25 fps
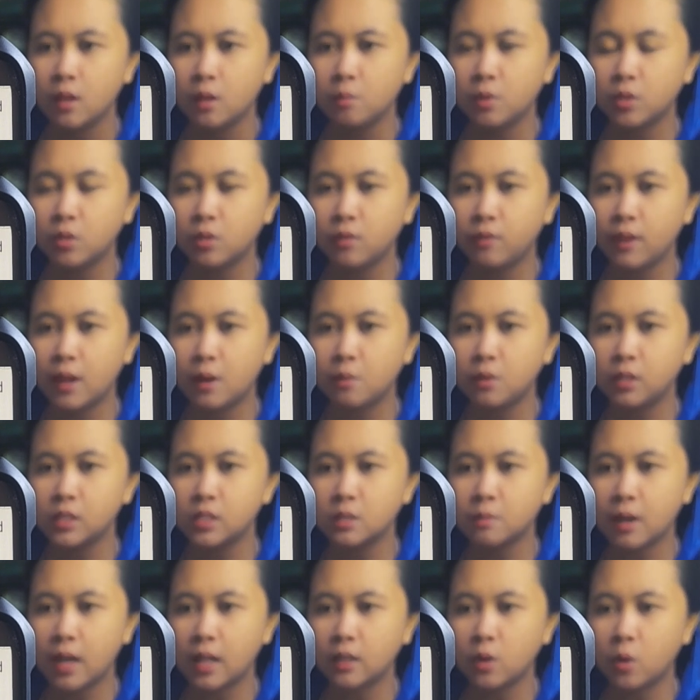But her flowery
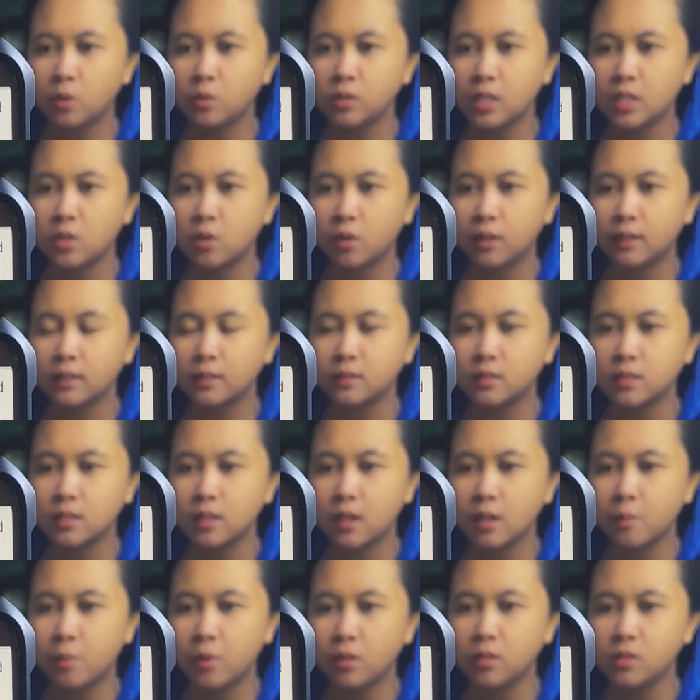smile only darkened.
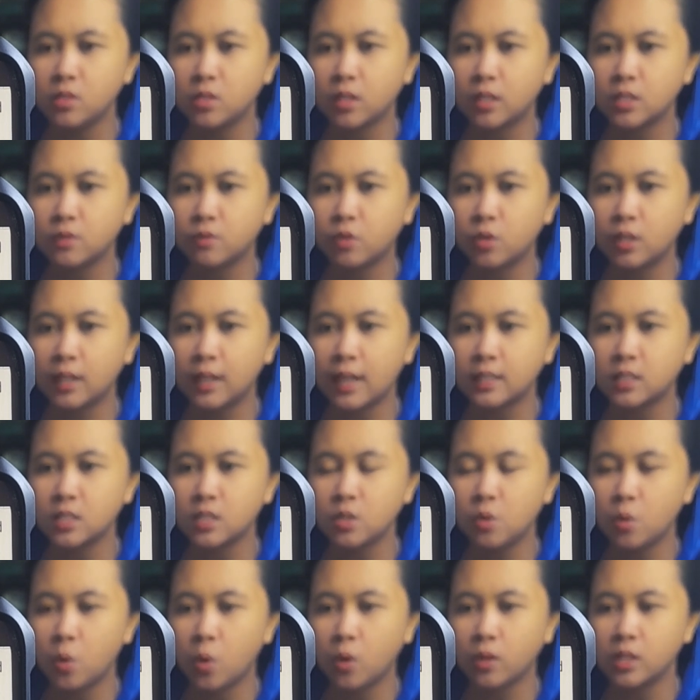I apologize for
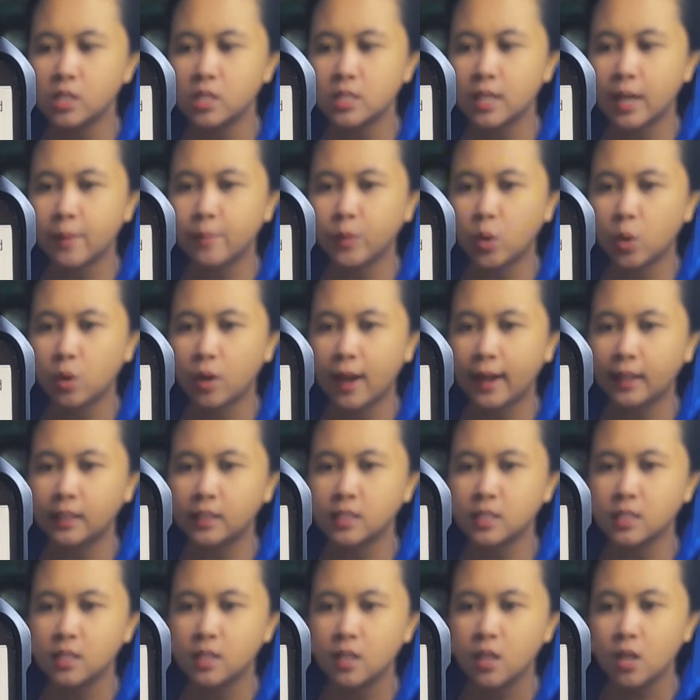neglecting you all this time, Your
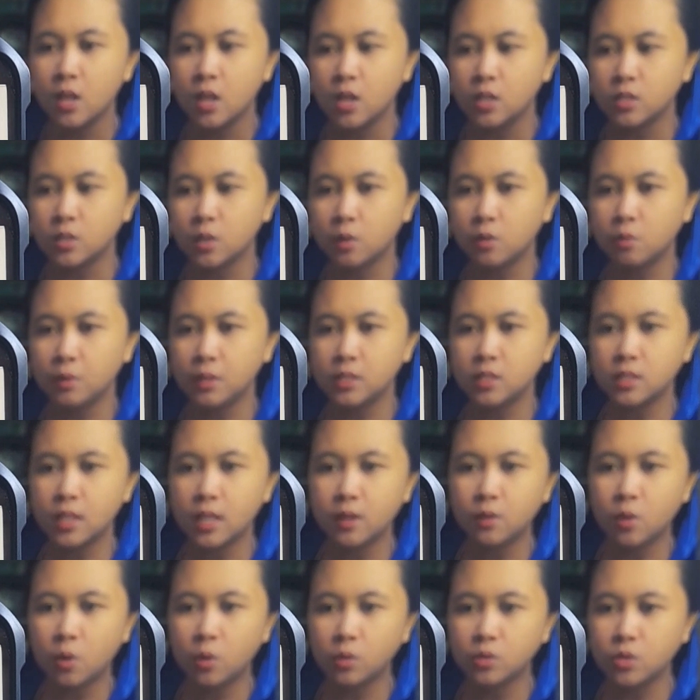Highness. So the reason
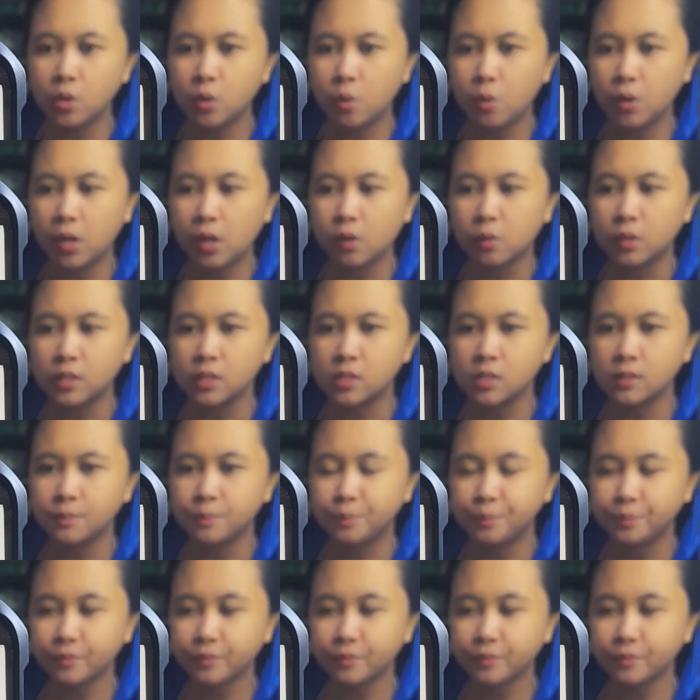I called you here is